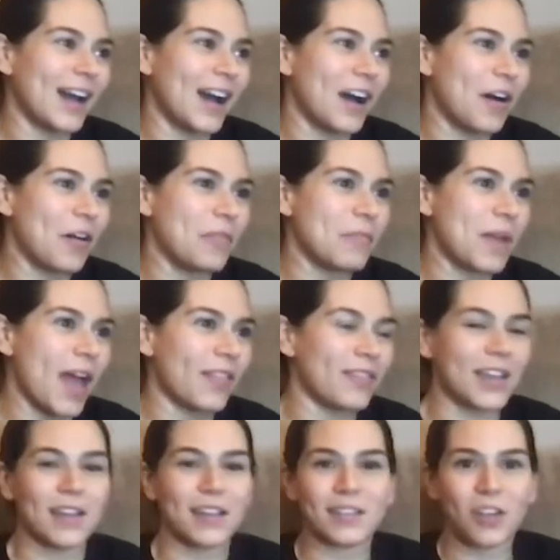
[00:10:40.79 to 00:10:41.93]
Um, and
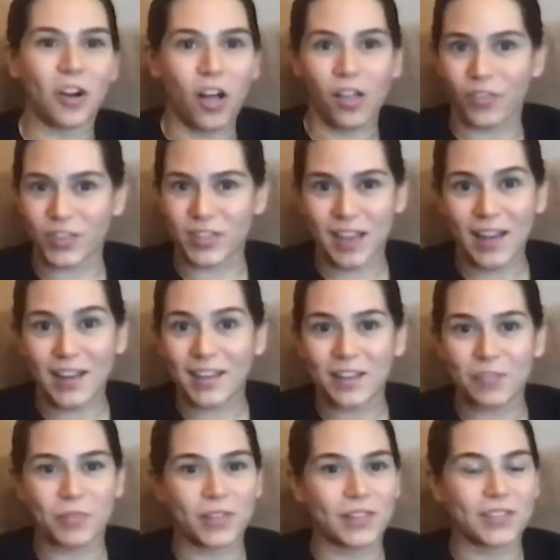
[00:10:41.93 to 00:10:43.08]
then all of a
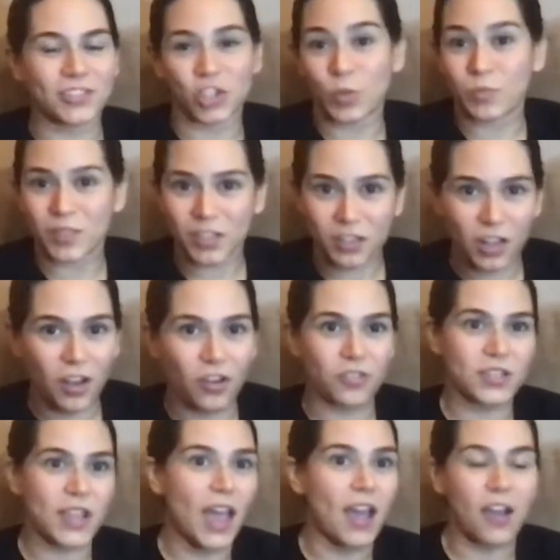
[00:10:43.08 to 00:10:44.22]
sudden, when gyms
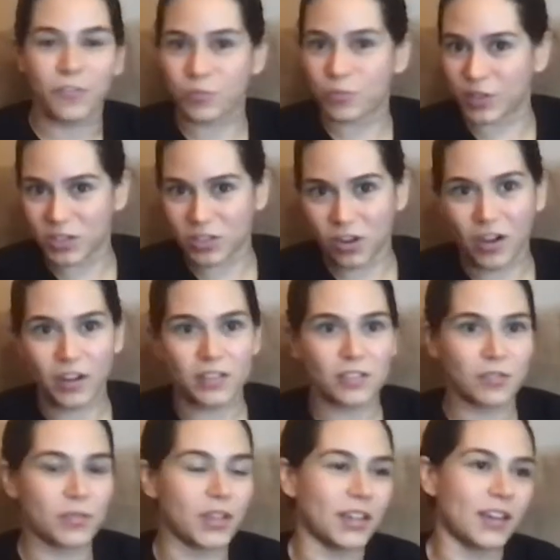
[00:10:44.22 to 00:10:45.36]
closed, everyone started
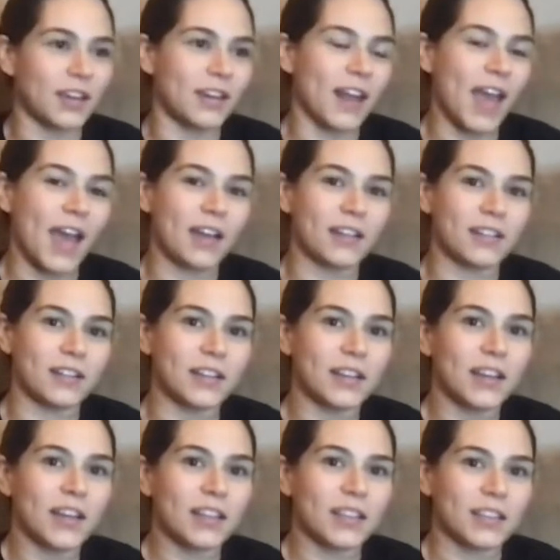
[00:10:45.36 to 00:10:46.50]
doing it, and
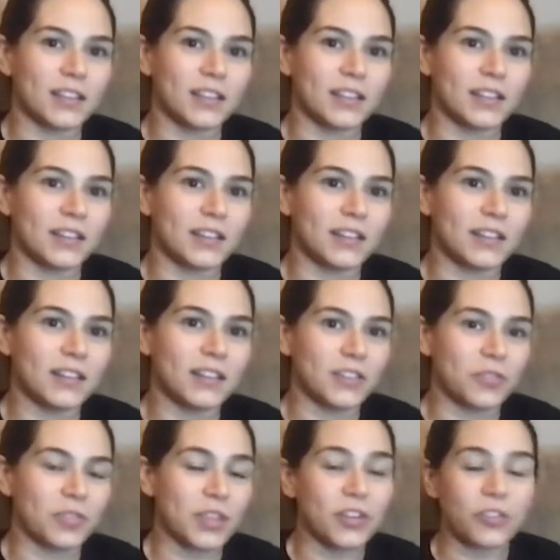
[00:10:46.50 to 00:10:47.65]
the you
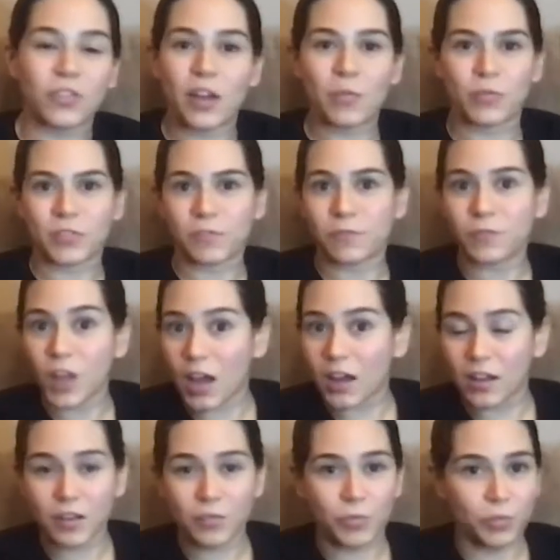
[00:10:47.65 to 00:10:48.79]
know the internet was
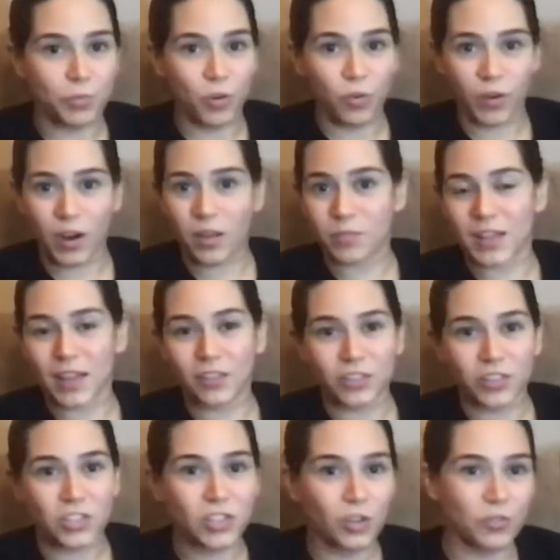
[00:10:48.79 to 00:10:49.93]
flooded with programs that
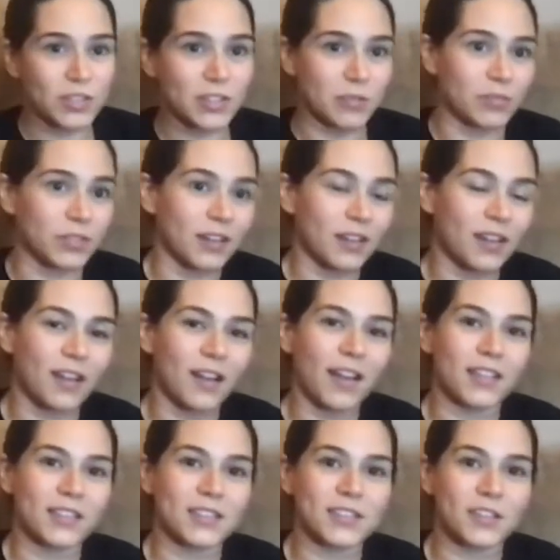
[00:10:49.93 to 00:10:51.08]
looked so similar
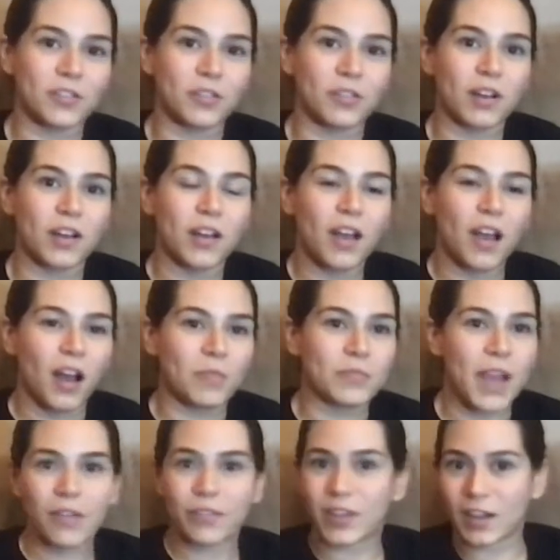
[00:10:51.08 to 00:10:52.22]
and so i'm um,
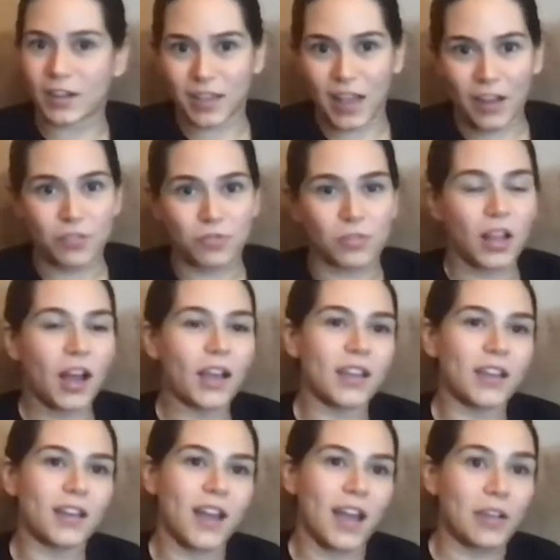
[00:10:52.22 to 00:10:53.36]
navigating that new
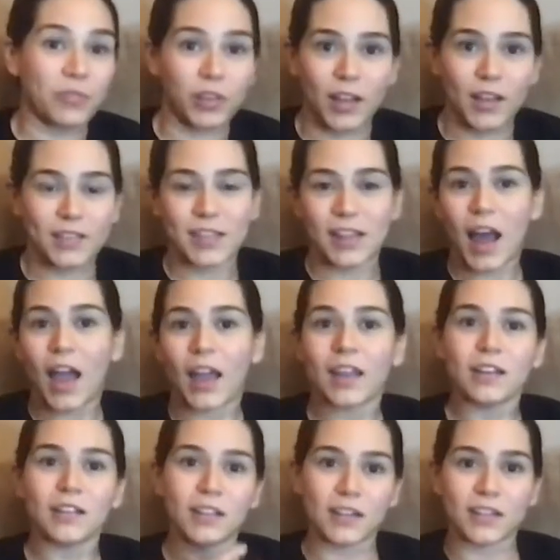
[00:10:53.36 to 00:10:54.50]
client i realized that i
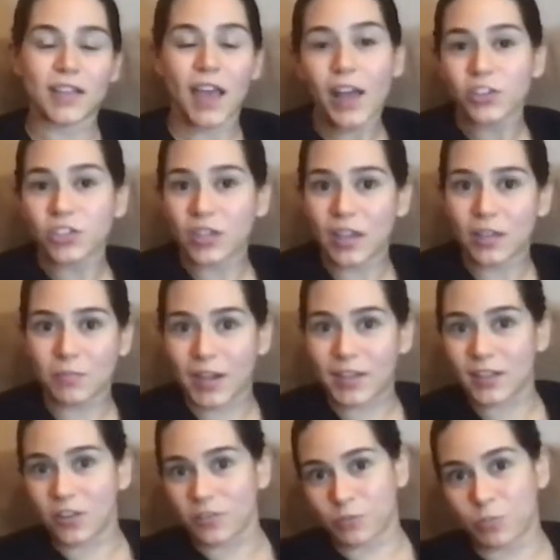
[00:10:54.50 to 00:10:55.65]
needed to educate
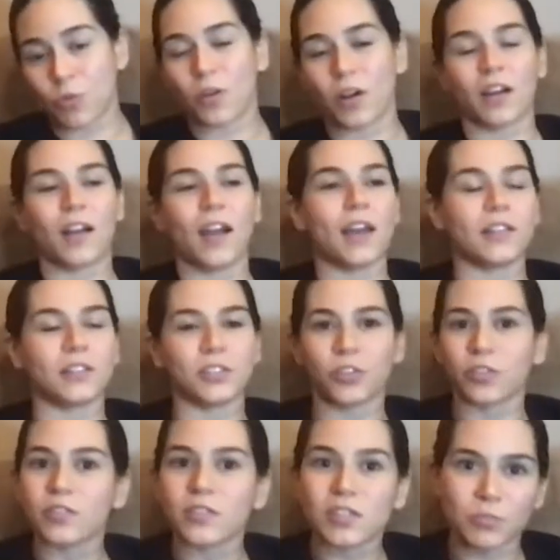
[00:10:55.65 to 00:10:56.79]
myself more and
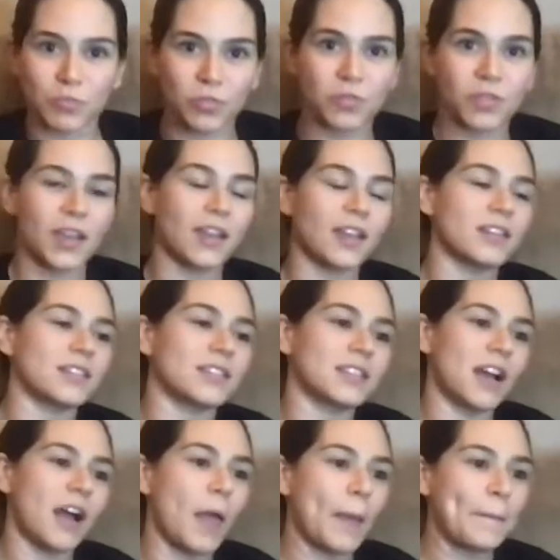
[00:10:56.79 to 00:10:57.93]
learn some new things
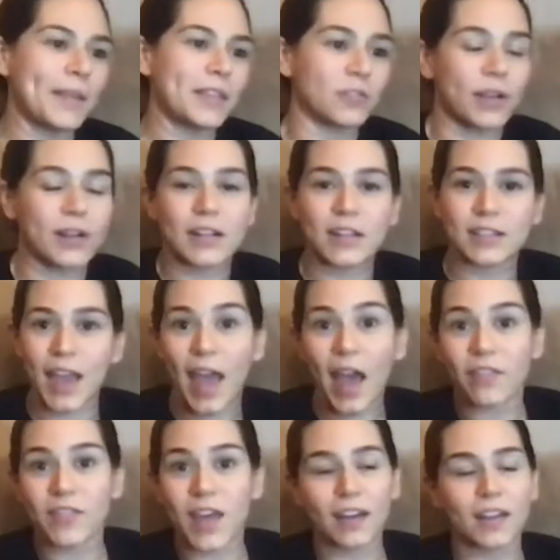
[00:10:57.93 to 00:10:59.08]
um, and so i needed to
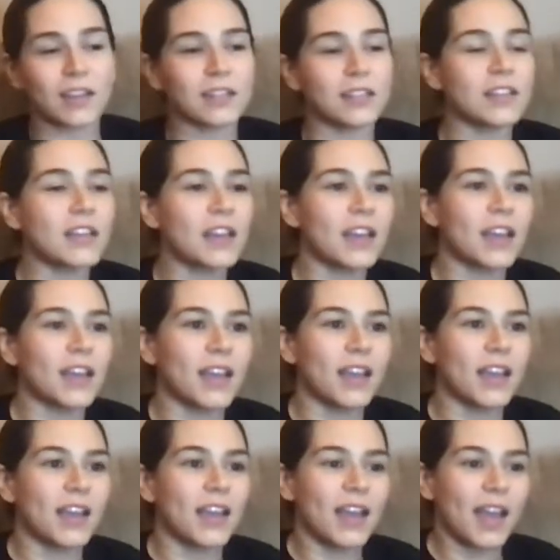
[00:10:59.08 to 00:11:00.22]
add that in
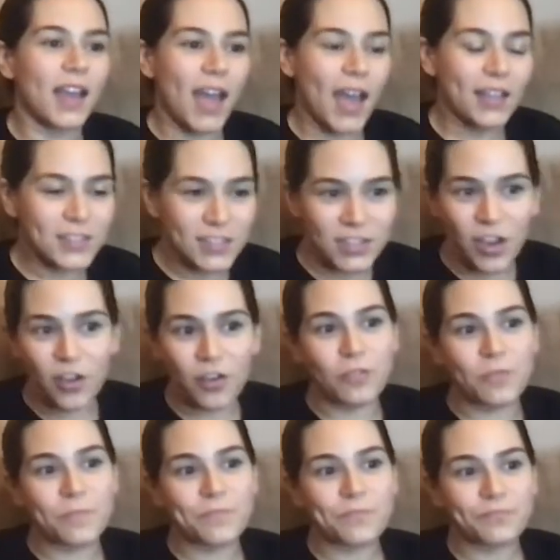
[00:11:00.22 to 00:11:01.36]
and
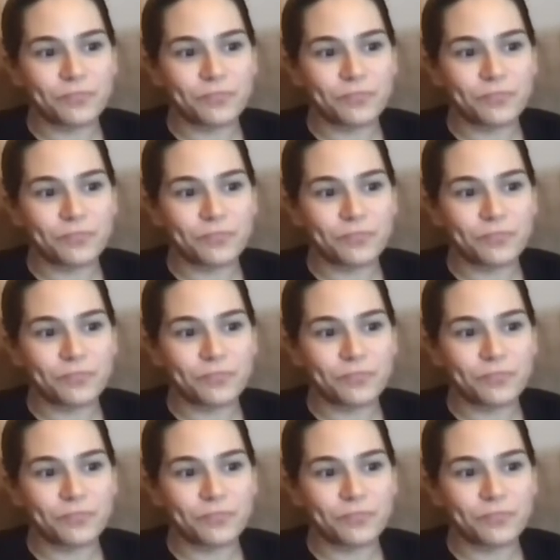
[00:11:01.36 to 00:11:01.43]
so